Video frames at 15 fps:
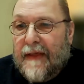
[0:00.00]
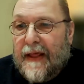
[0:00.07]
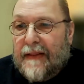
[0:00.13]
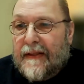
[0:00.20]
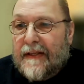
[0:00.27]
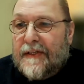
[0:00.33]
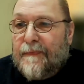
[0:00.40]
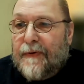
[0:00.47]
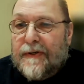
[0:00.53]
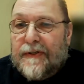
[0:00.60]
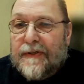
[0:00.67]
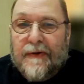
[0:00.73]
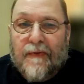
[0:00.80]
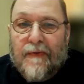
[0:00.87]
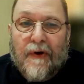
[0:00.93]
that this
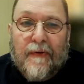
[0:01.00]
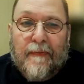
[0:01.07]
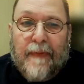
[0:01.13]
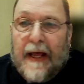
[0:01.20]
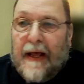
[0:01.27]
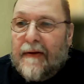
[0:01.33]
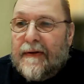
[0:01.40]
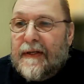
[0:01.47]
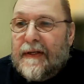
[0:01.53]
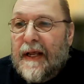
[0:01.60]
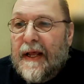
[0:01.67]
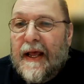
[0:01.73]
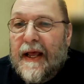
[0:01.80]
person wrote about